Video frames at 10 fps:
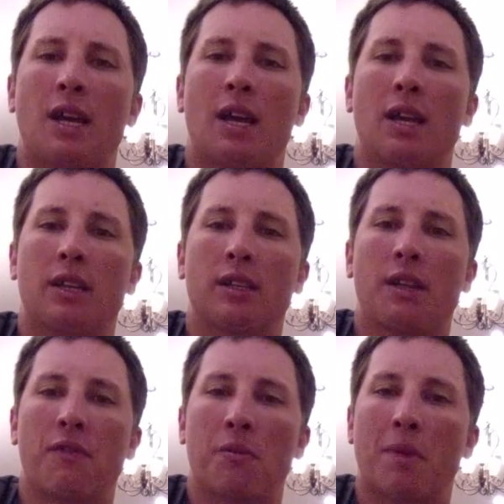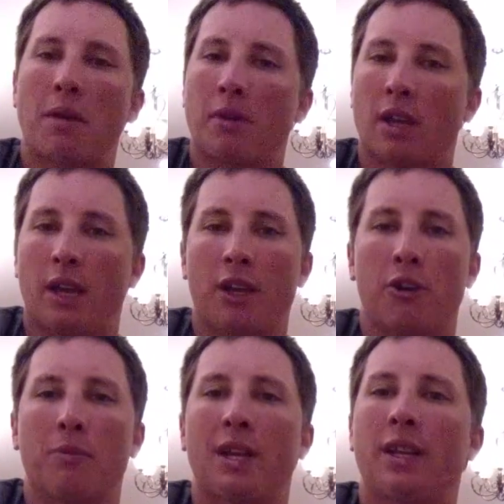and give you maybe an
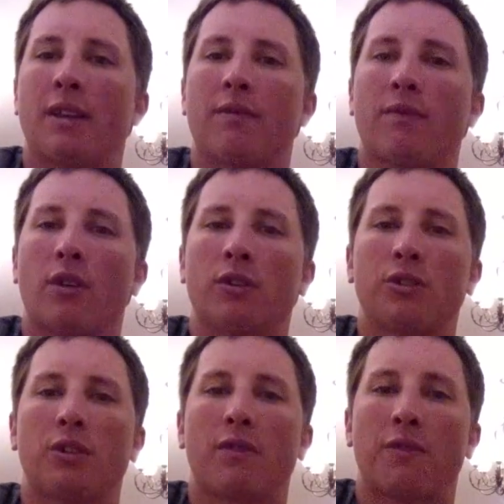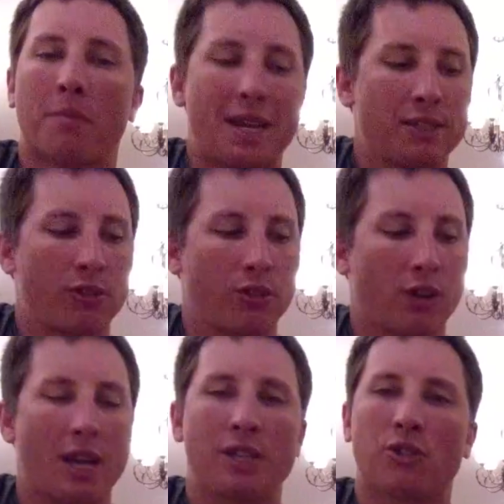intermediate version of Amazing
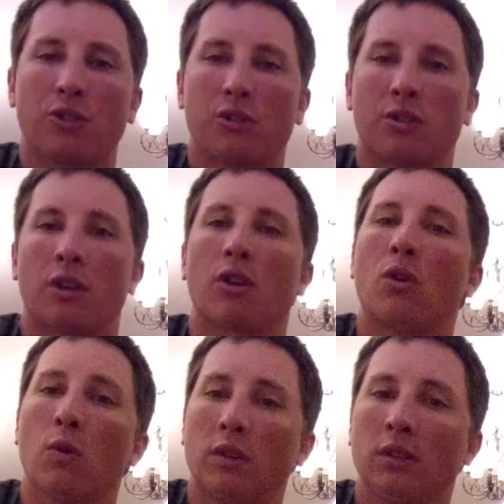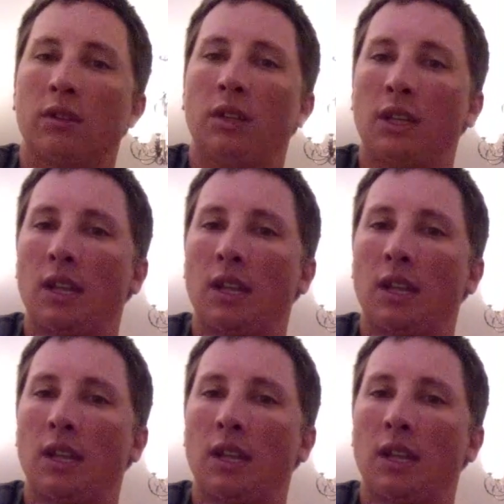Grace, just chording.